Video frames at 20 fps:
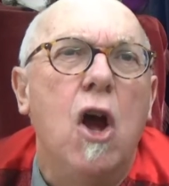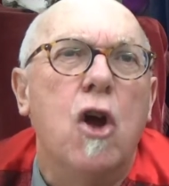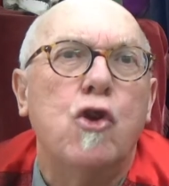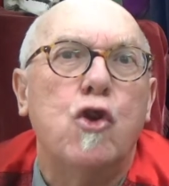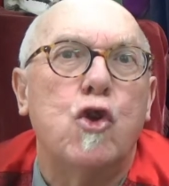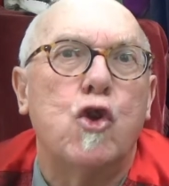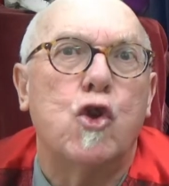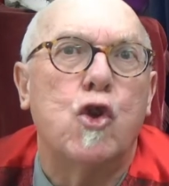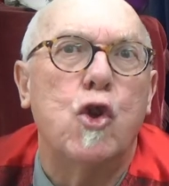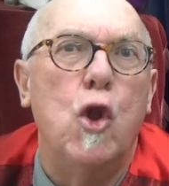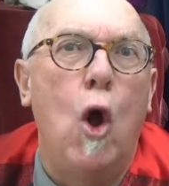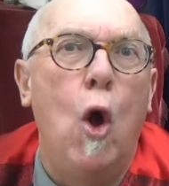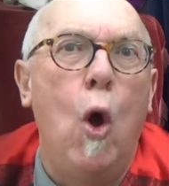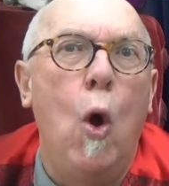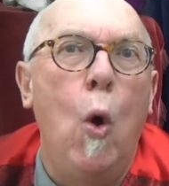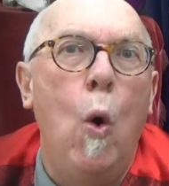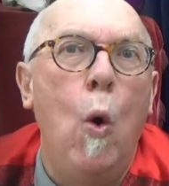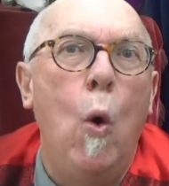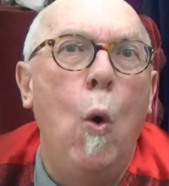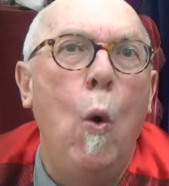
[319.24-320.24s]

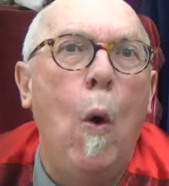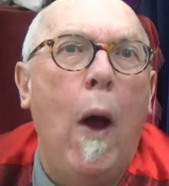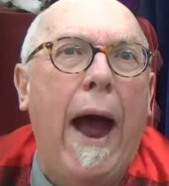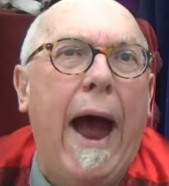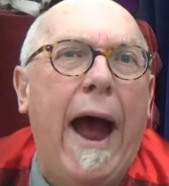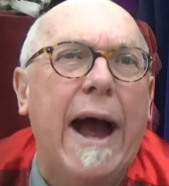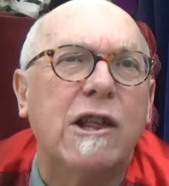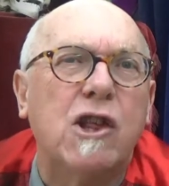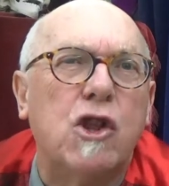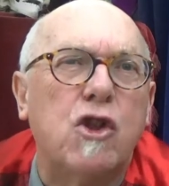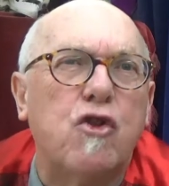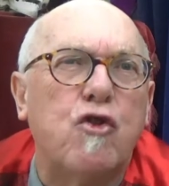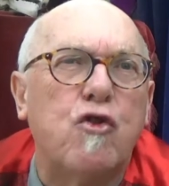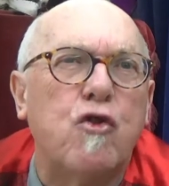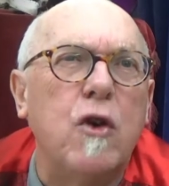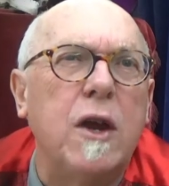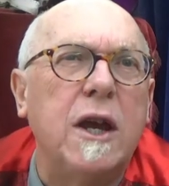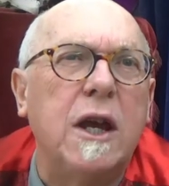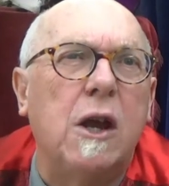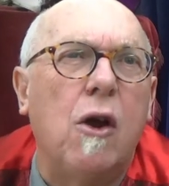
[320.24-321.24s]
Slow as
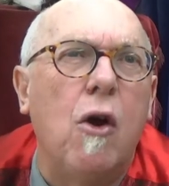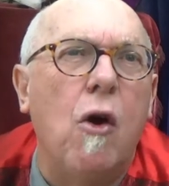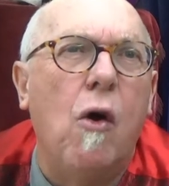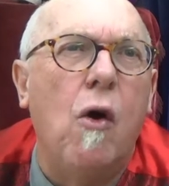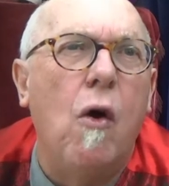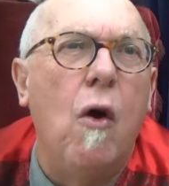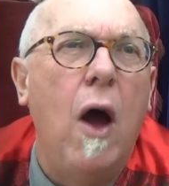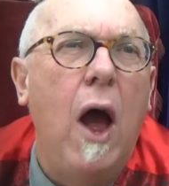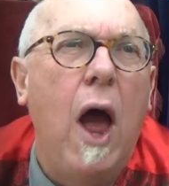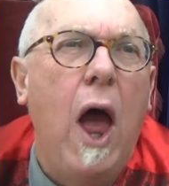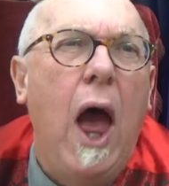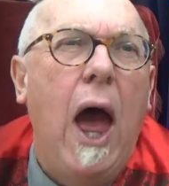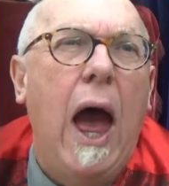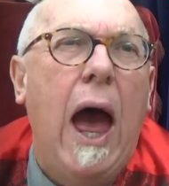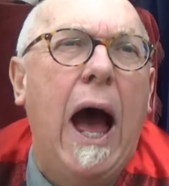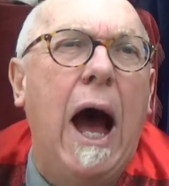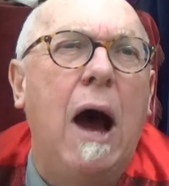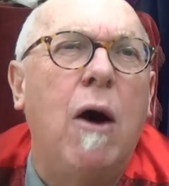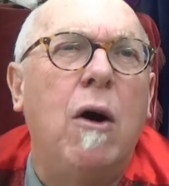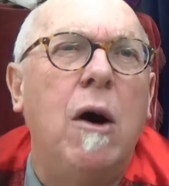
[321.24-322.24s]
treacle,
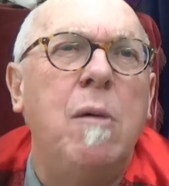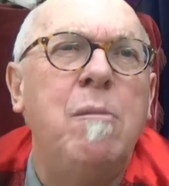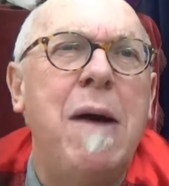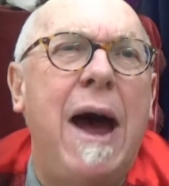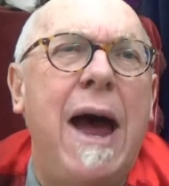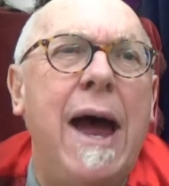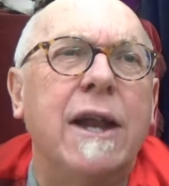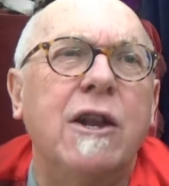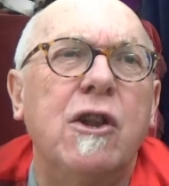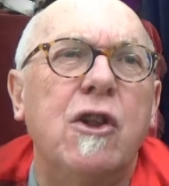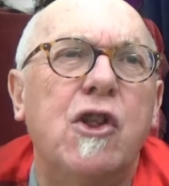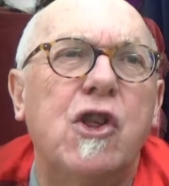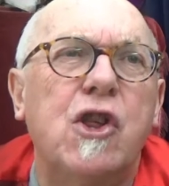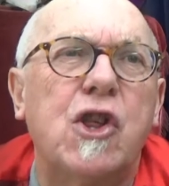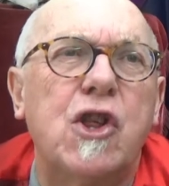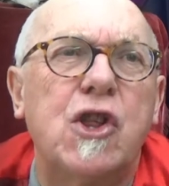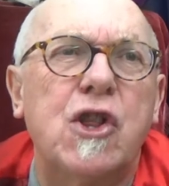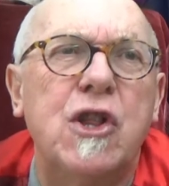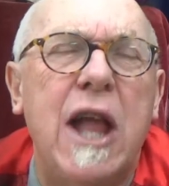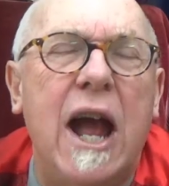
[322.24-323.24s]
our man
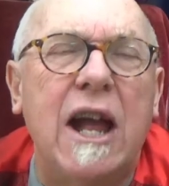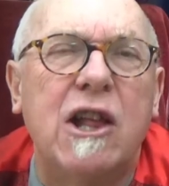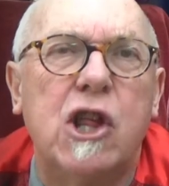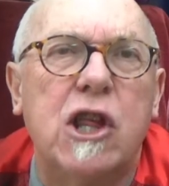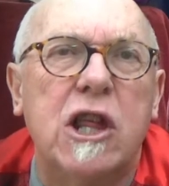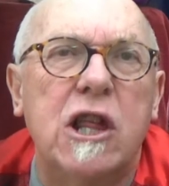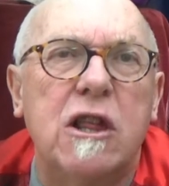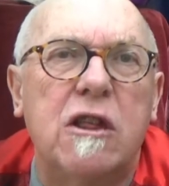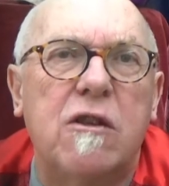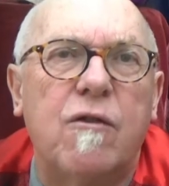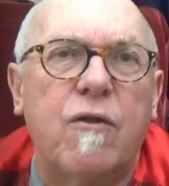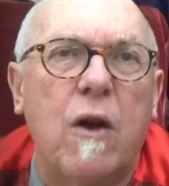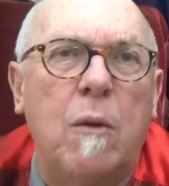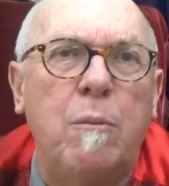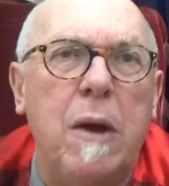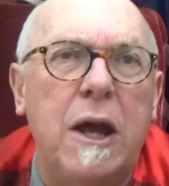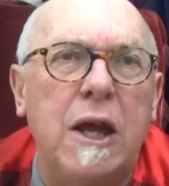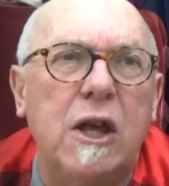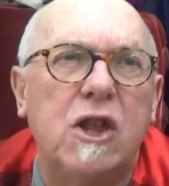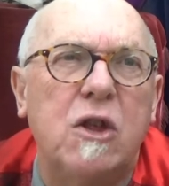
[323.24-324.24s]
snatches
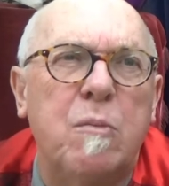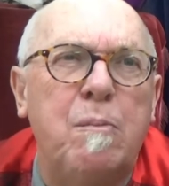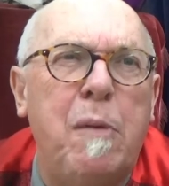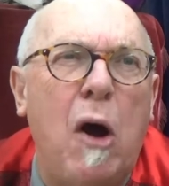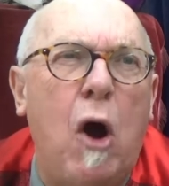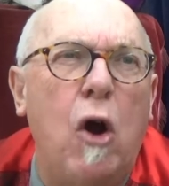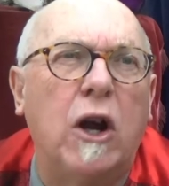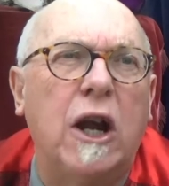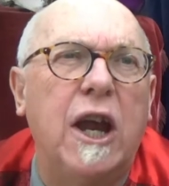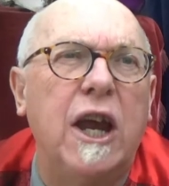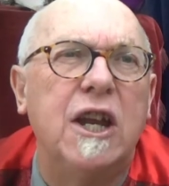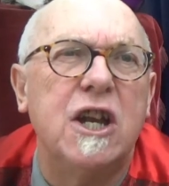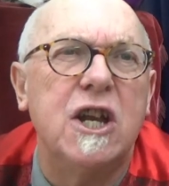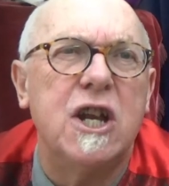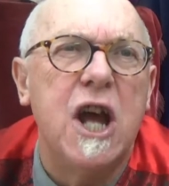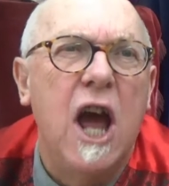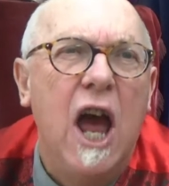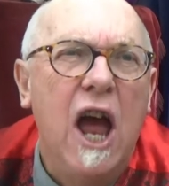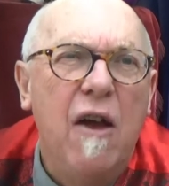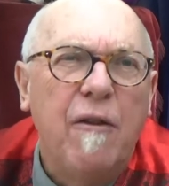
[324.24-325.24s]
from his pocket
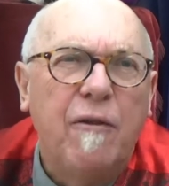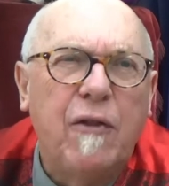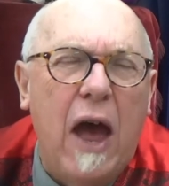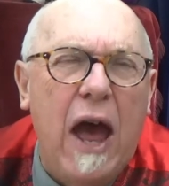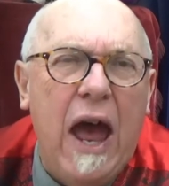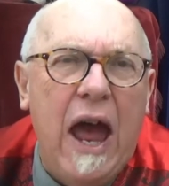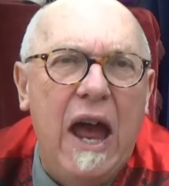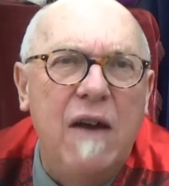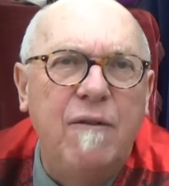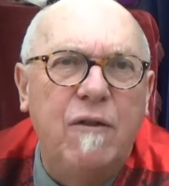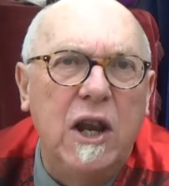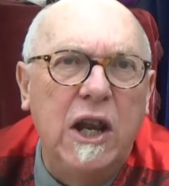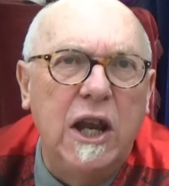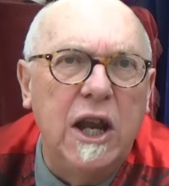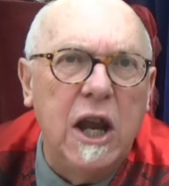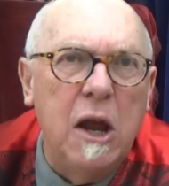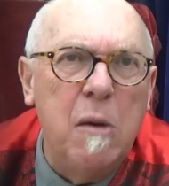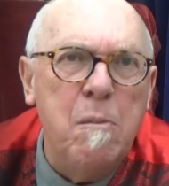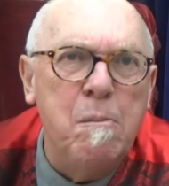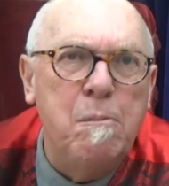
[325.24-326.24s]
the
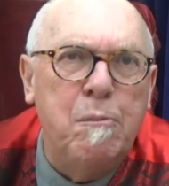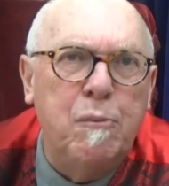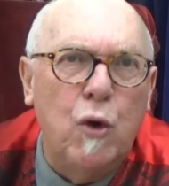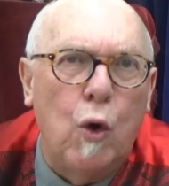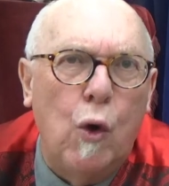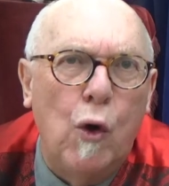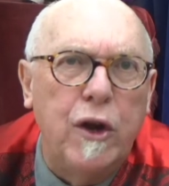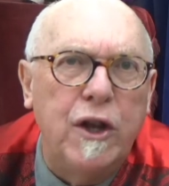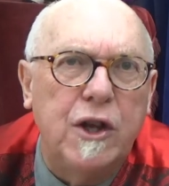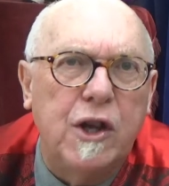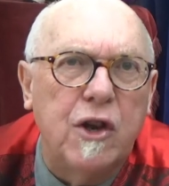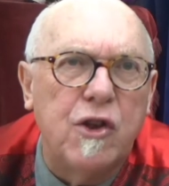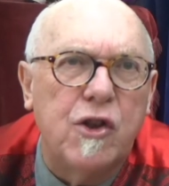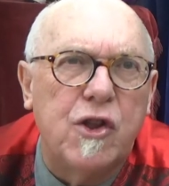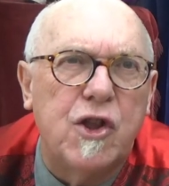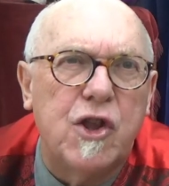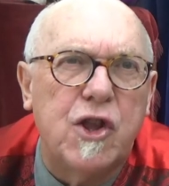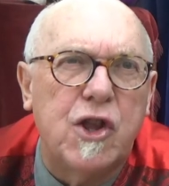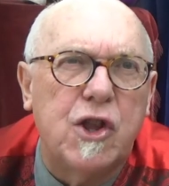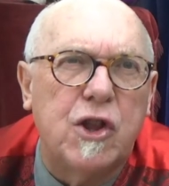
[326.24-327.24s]
heavily embroidered
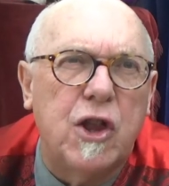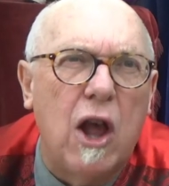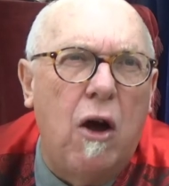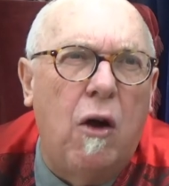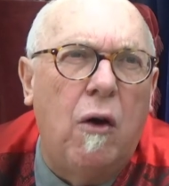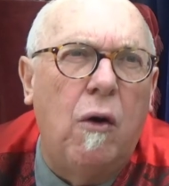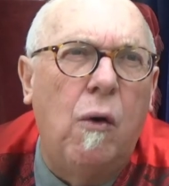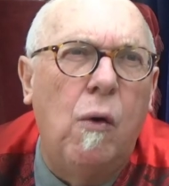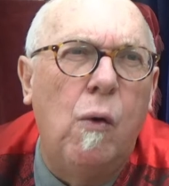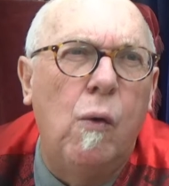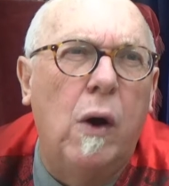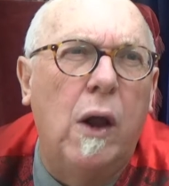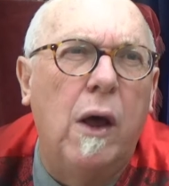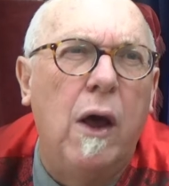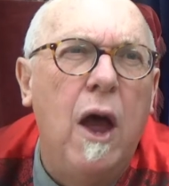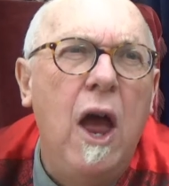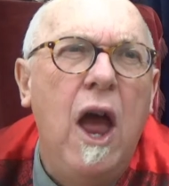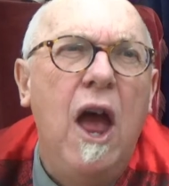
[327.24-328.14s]
stole,